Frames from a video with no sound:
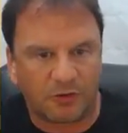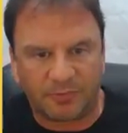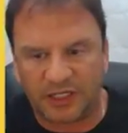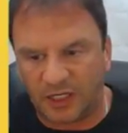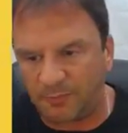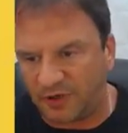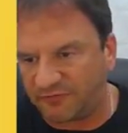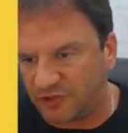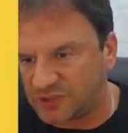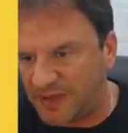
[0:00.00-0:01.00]
opening up our
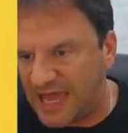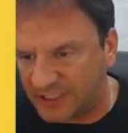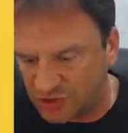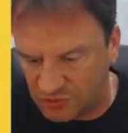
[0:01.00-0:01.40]
first pack at